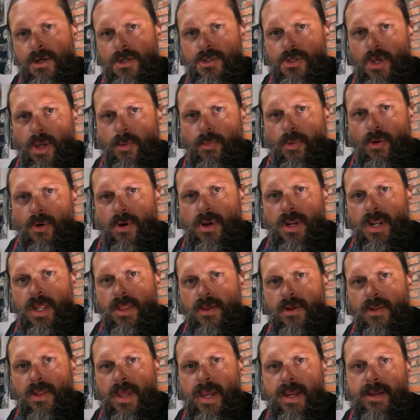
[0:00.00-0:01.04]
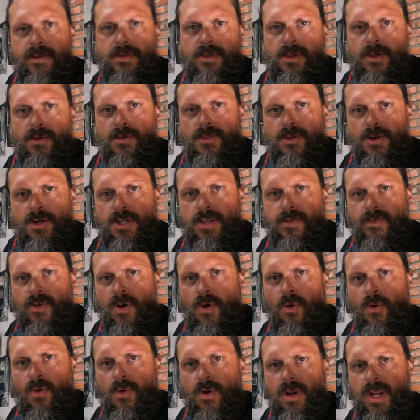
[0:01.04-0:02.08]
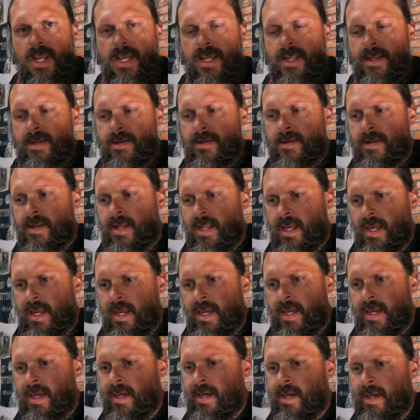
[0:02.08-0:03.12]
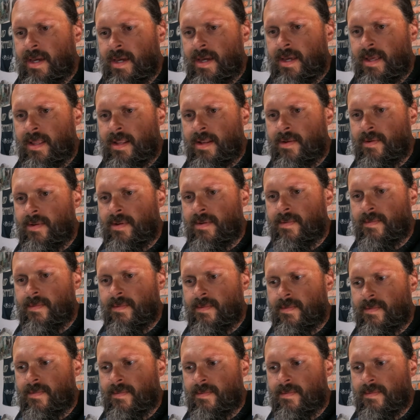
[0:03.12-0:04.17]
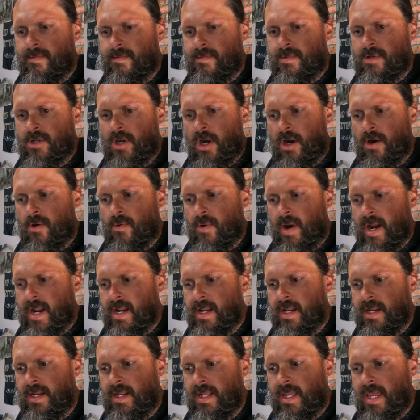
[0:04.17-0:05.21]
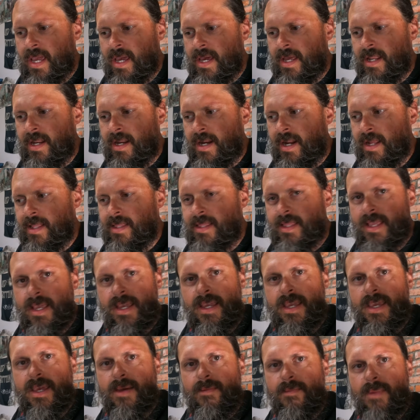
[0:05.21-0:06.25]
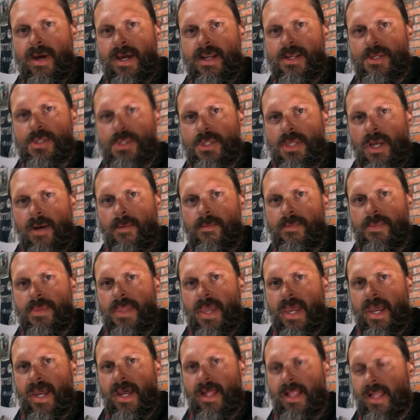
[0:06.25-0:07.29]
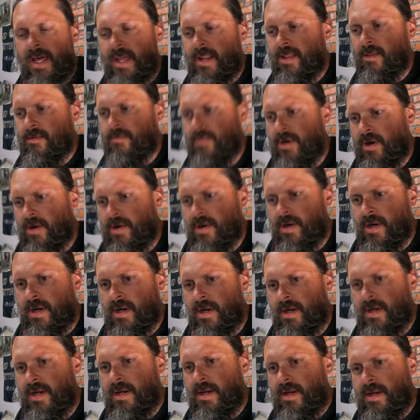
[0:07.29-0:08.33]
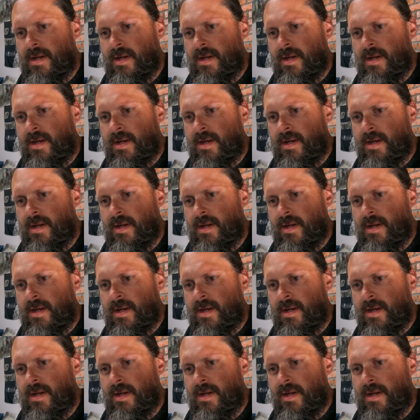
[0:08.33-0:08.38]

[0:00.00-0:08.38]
So I poured another like 2/3 of a quart in and started riding it again, and I think it might have sumped the hell out of the motor.